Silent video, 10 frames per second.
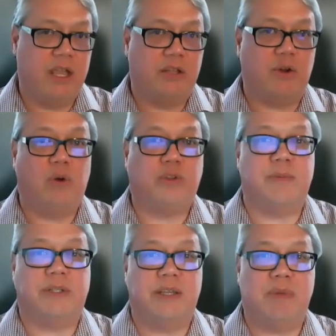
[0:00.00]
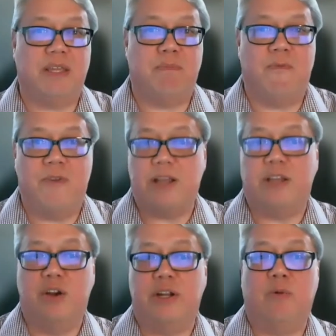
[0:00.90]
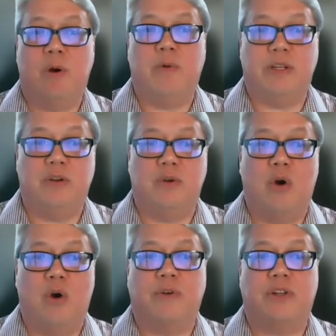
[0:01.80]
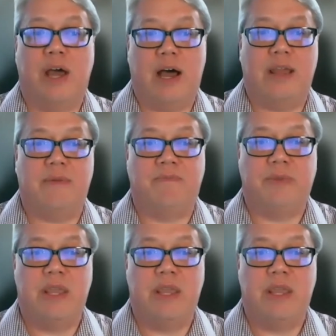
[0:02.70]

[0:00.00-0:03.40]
to ultimately be very good at what we do over time.